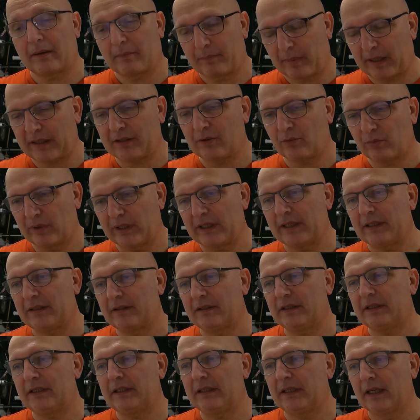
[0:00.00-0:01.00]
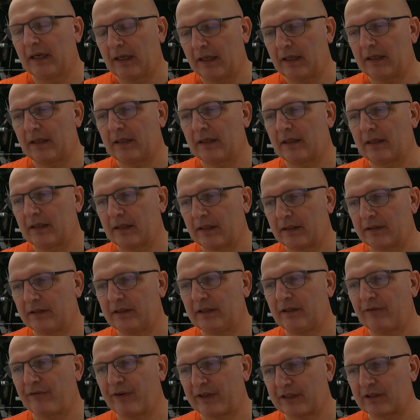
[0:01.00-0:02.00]
by the way,
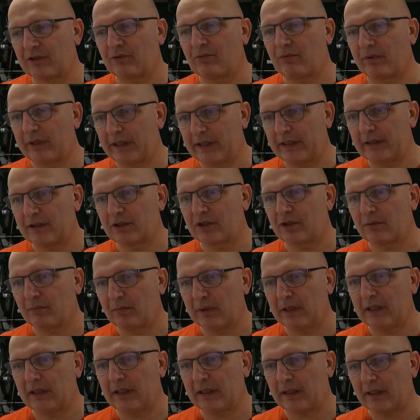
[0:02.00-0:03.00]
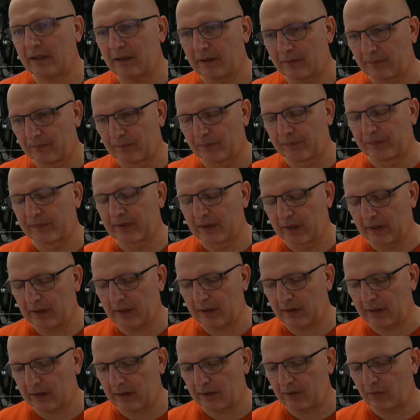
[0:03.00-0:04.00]
the effective range, meaning
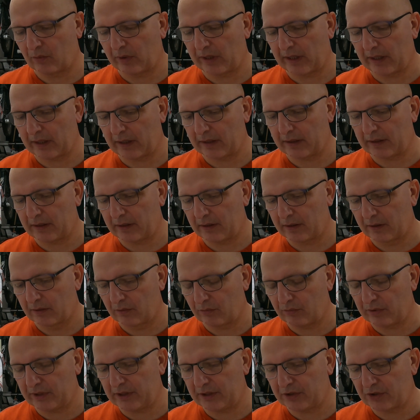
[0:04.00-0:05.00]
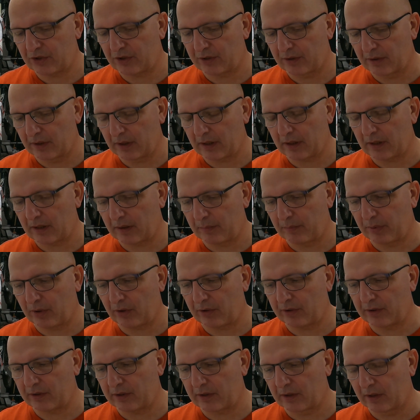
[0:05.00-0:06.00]
where I reach Mach
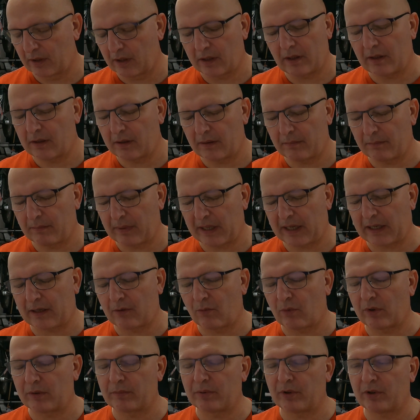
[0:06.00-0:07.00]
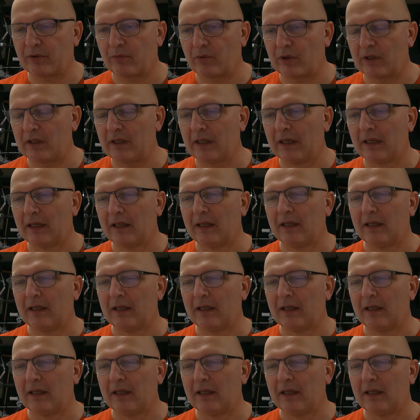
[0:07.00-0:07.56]
1.1,